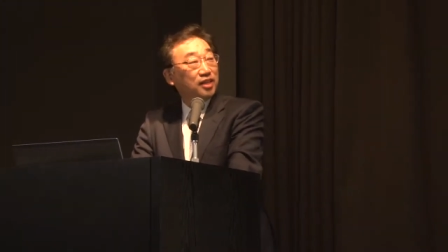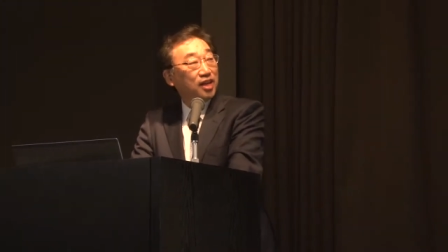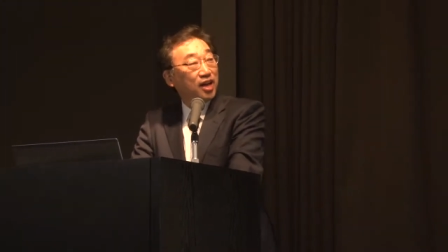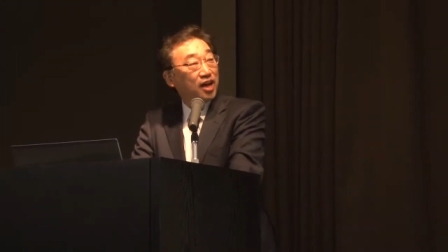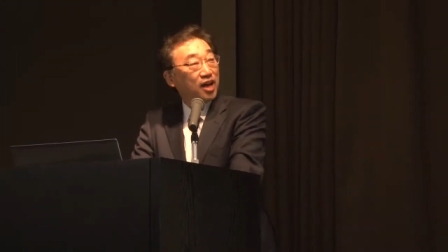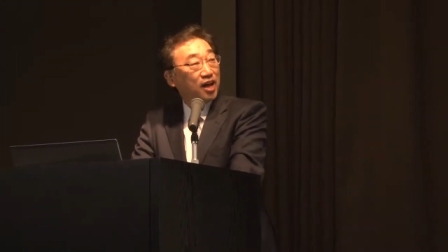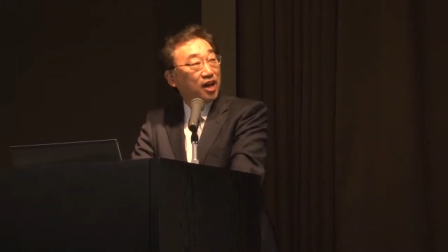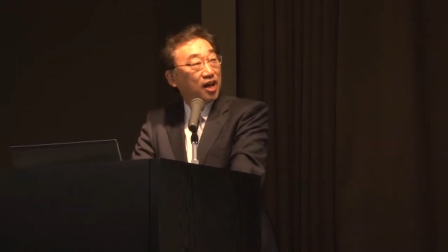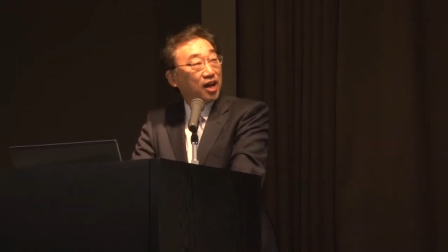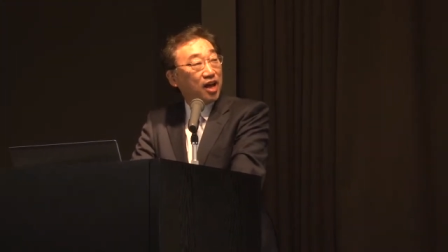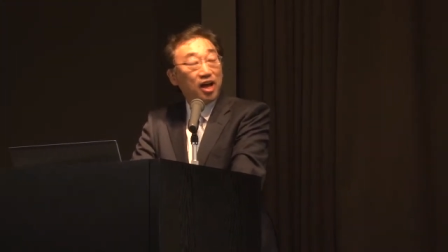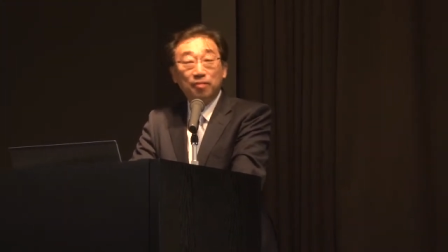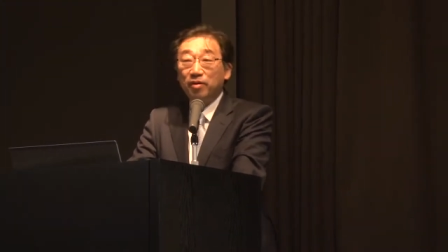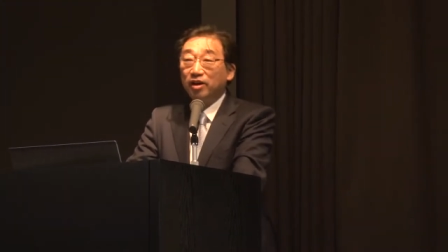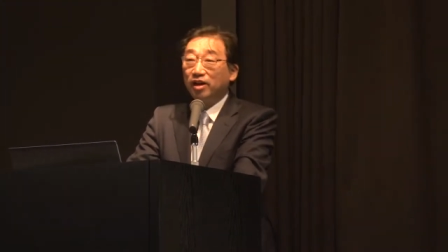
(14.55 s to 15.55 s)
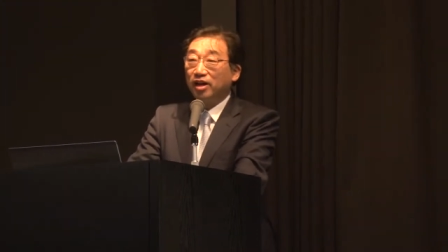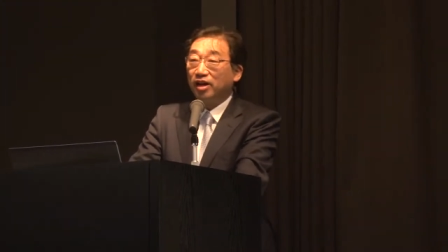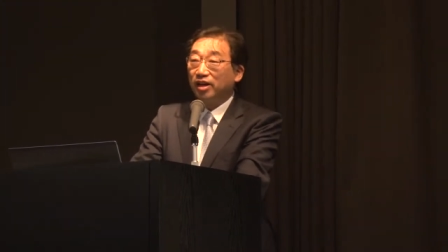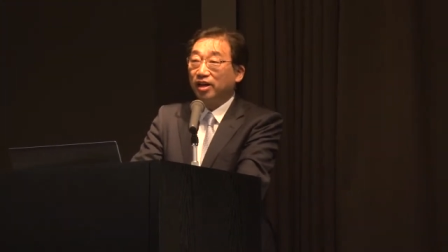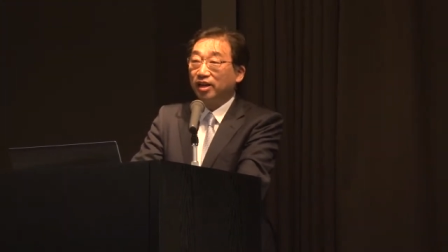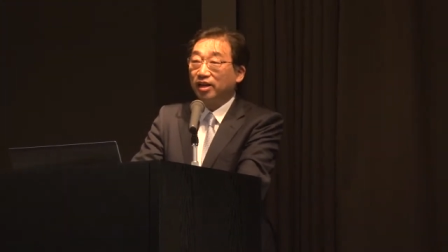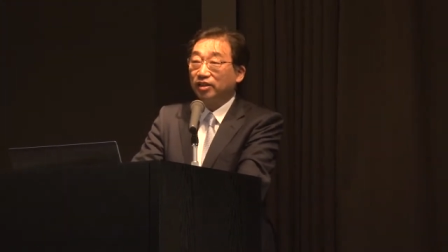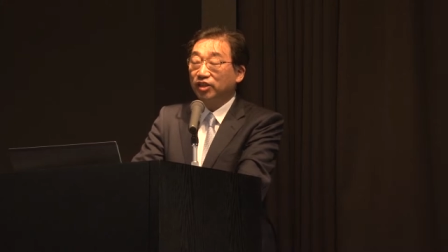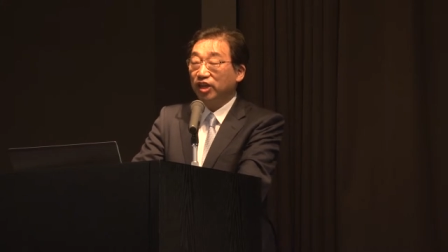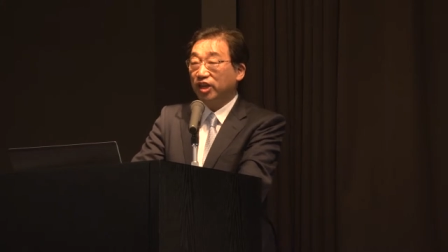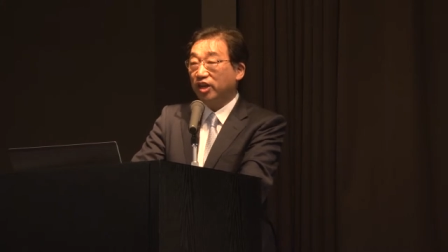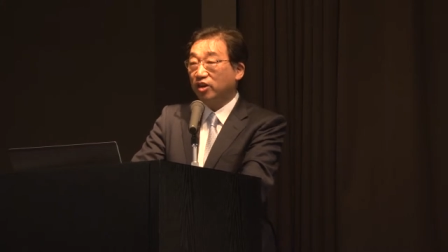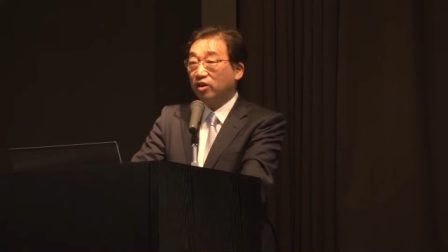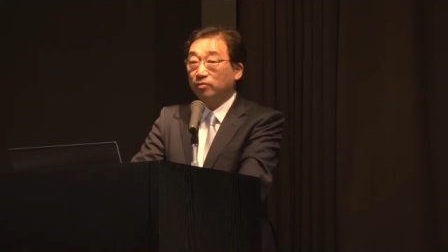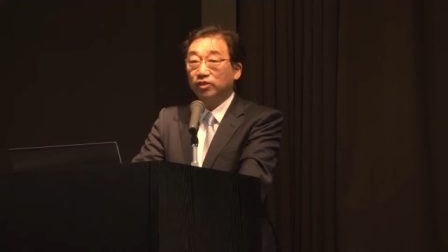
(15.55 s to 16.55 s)
uh, I'm a uh,
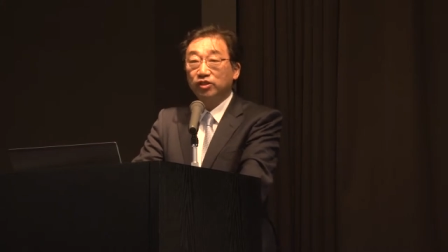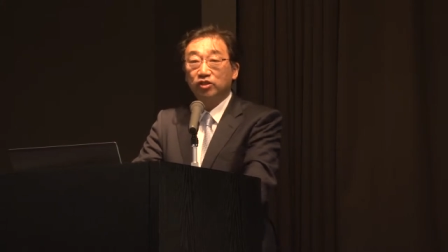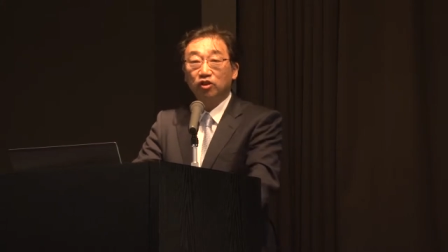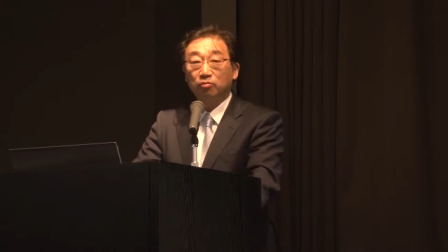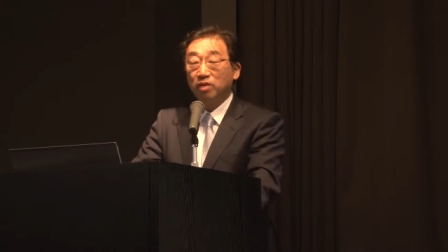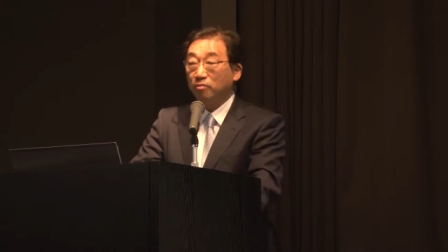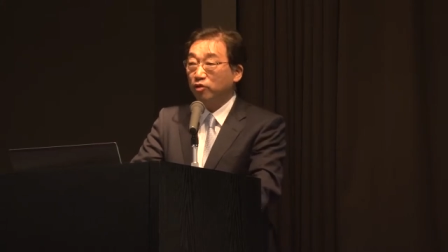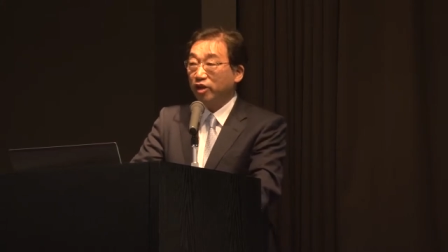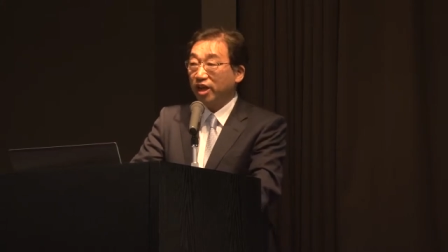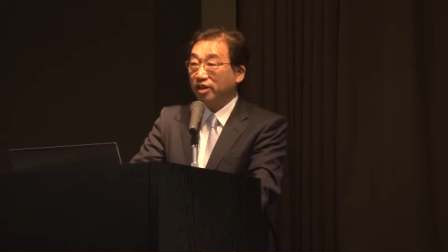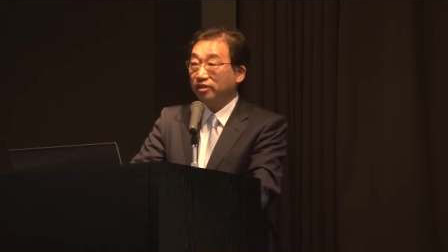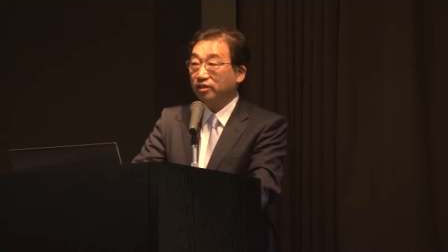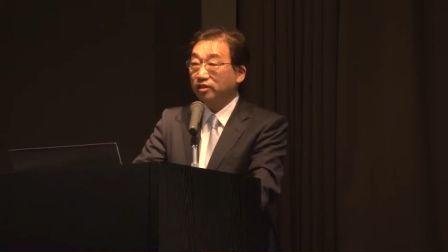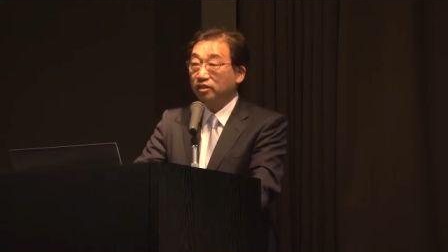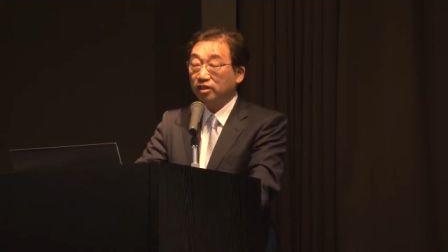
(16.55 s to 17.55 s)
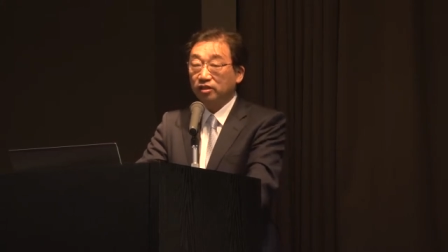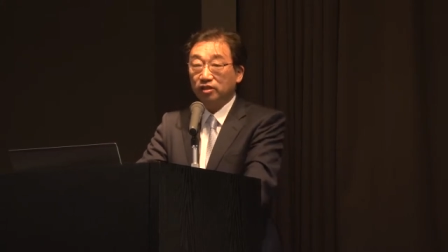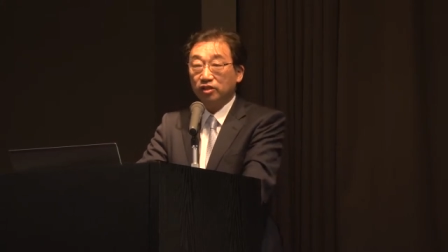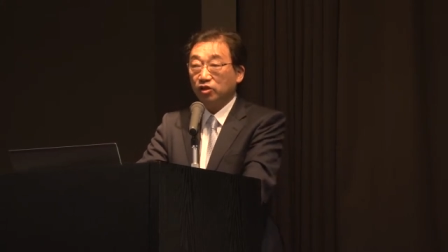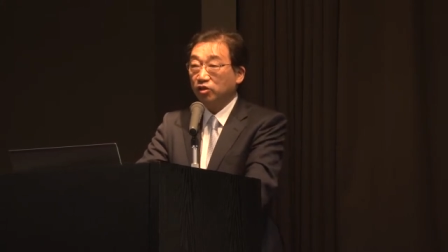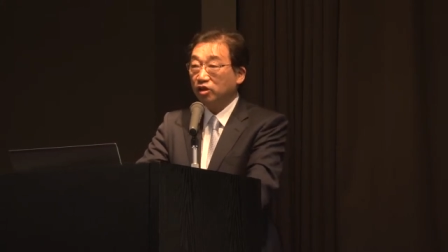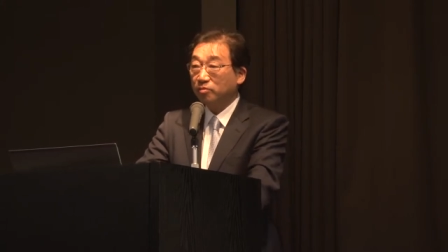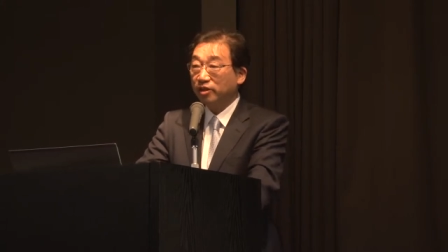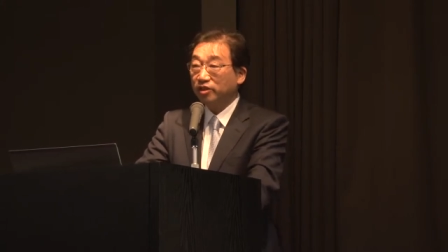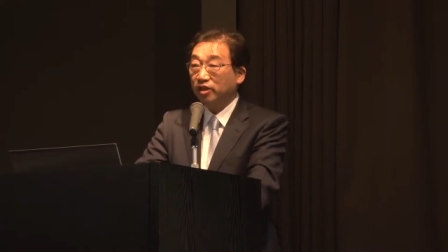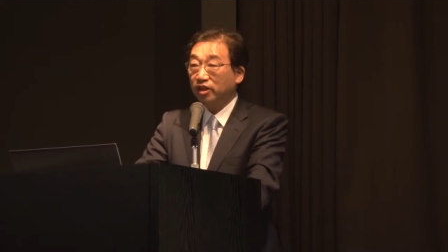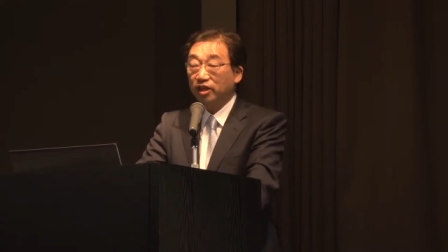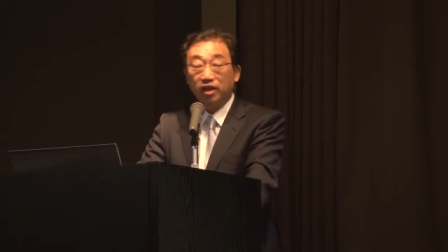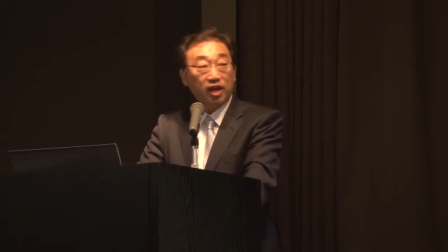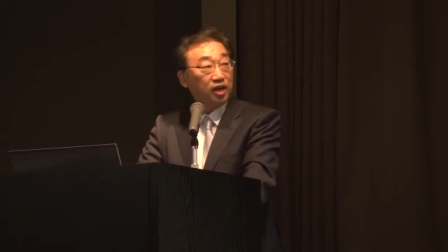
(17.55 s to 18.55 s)
Dean of School of Public Health, uh, Kyoto
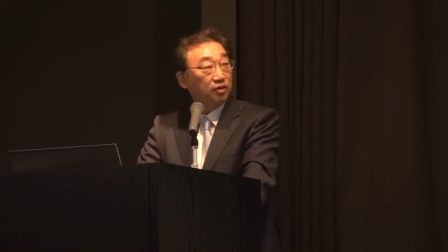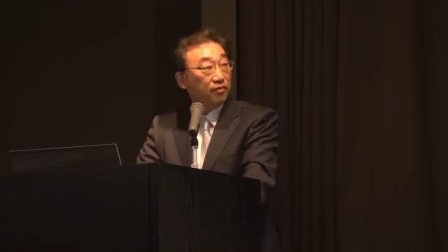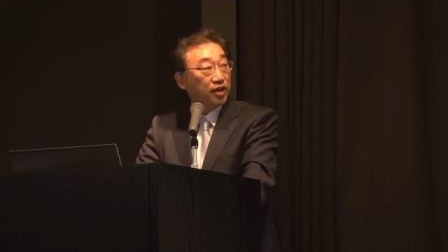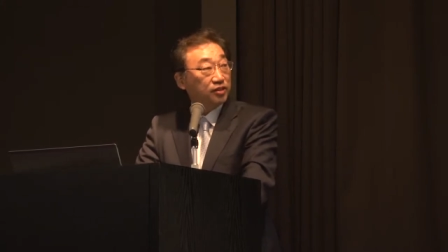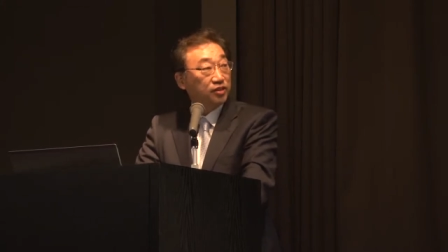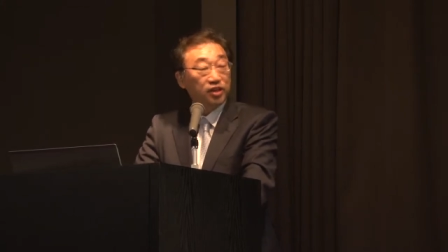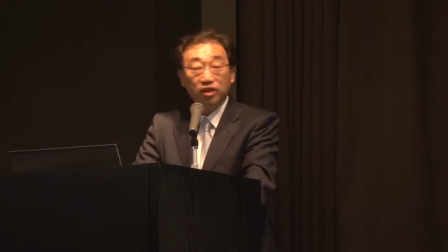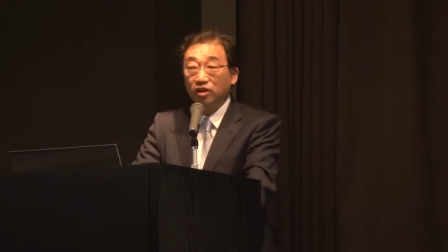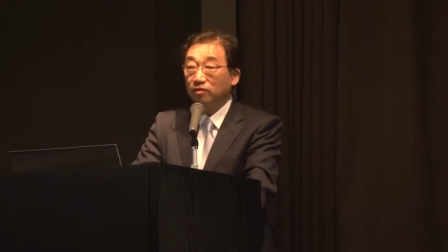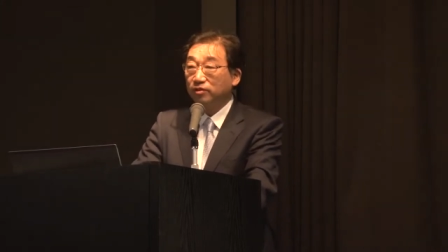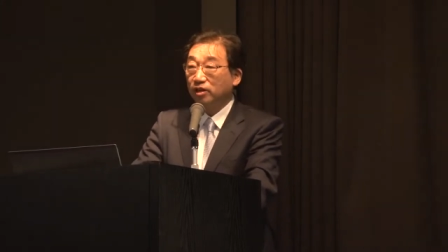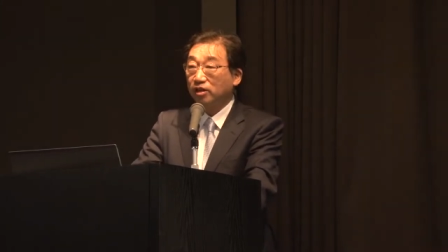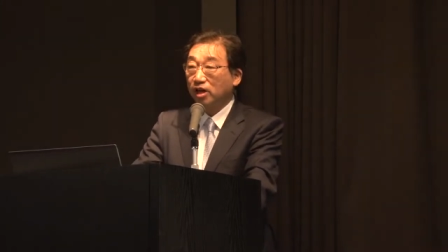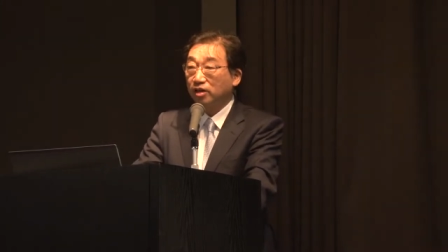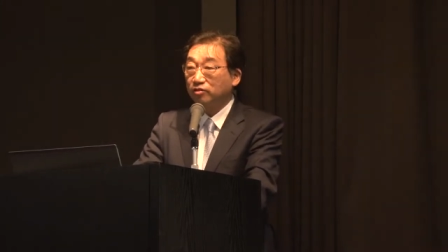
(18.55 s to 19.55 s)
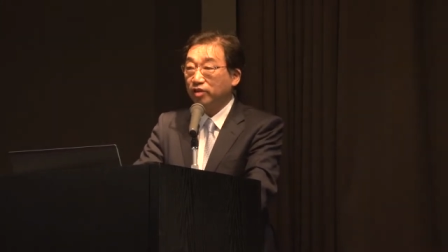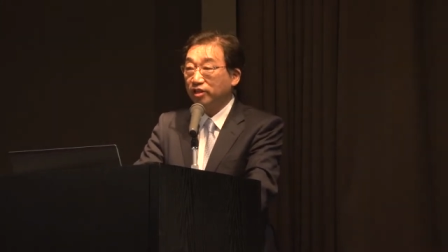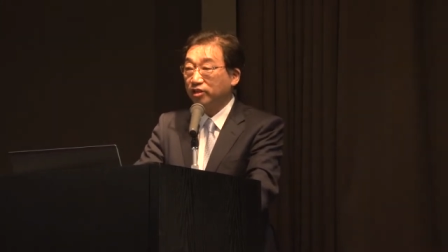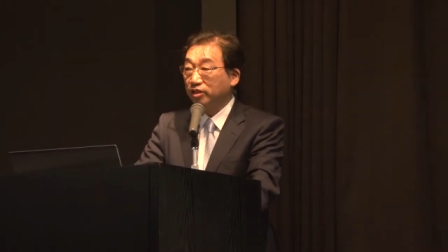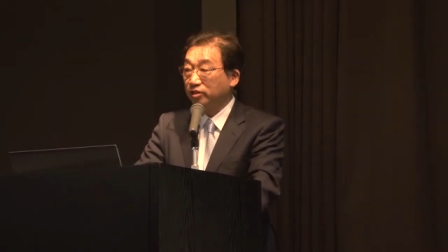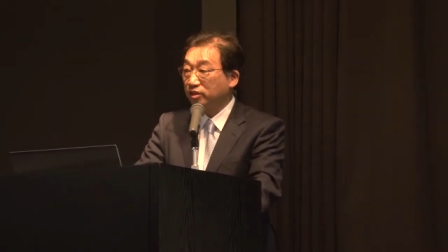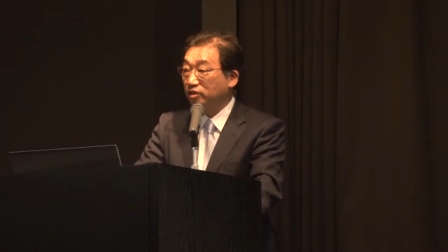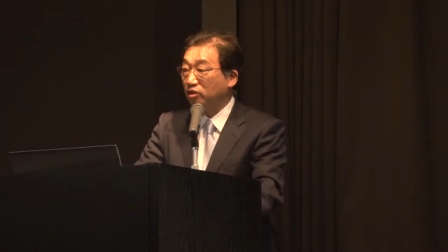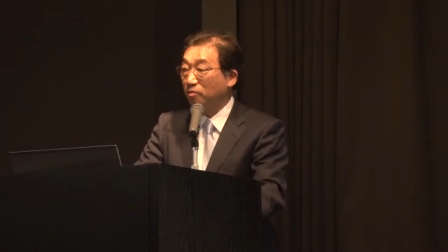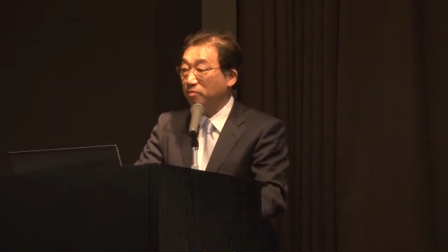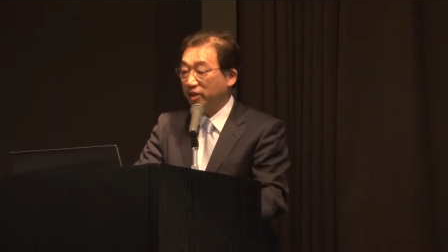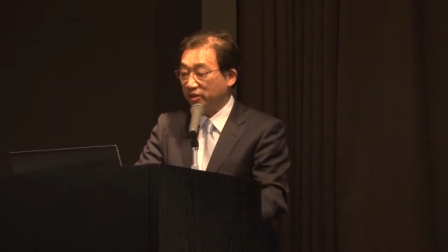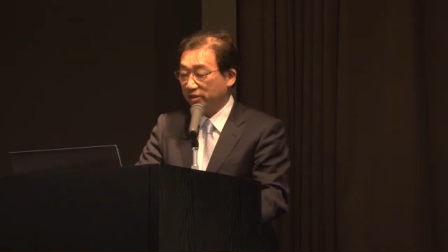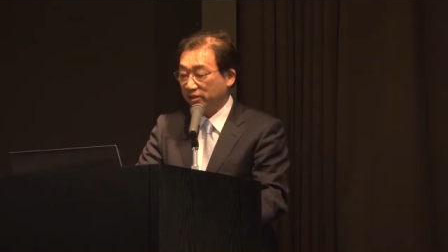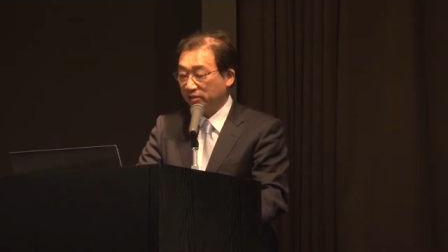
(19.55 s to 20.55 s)
University, and Vice Dean of the uh, Graduate School of
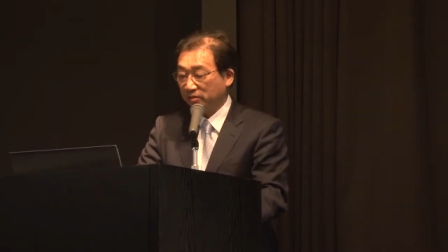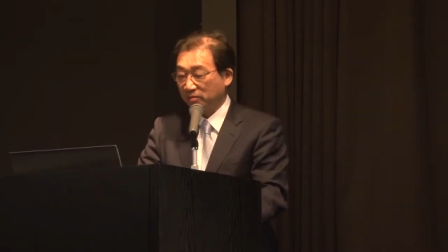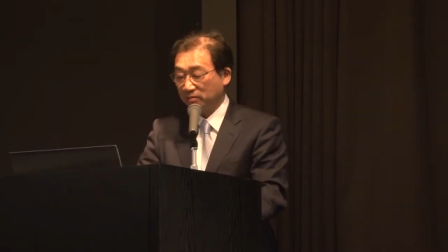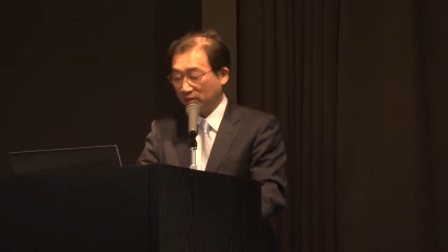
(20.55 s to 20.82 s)
Medicine.